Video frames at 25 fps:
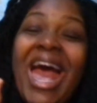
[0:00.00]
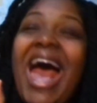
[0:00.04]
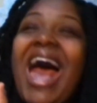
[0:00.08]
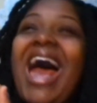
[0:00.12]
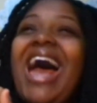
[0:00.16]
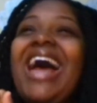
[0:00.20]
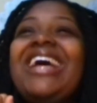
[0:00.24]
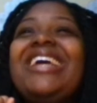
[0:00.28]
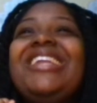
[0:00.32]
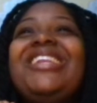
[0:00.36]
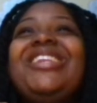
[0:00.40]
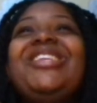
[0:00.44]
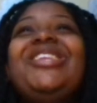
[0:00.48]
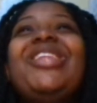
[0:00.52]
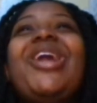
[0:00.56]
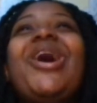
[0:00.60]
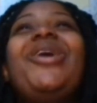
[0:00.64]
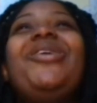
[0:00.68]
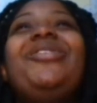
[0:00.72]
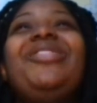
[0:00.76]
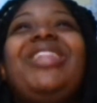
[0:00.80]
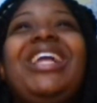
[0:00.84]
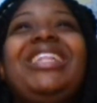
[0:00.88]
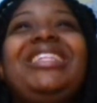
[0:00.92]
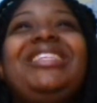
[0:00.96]
I
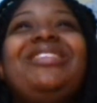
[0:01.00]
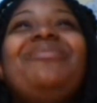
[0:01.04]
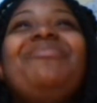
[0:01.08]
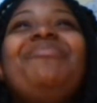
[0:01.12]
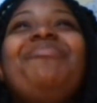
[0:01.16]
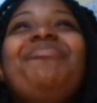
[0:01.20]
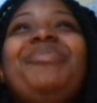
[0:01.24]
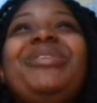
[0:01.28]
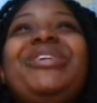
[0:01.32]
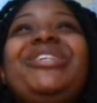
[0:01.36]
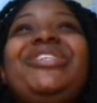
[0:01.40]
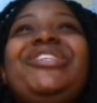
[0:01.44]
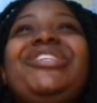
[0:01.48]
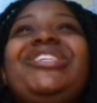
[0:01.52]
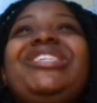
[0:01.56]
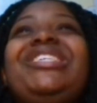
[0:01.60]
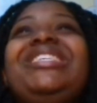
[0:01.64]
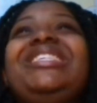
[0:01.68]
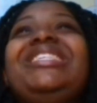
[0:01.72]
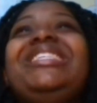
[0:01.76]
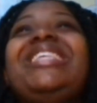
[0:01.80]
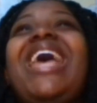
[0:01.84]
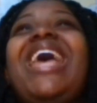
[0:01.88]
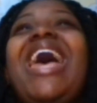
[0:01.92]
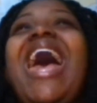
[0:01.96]
know that's
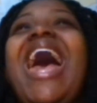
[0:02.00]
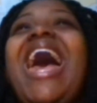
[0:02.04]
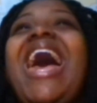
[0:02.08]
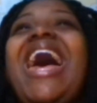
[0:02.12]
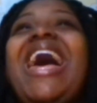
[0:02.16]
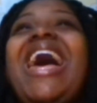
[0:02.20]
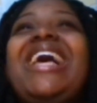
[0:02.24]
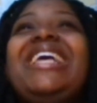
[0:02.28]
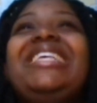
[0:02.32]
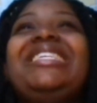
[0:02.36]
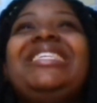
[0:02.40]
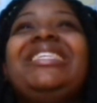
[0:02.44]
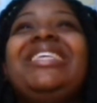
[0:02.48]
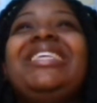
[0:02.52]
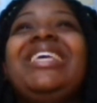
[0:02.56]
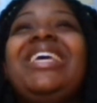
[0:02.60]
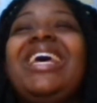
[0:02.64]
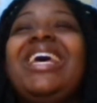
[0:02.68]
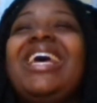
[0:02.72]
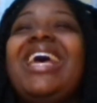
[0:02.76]
ambitious AF,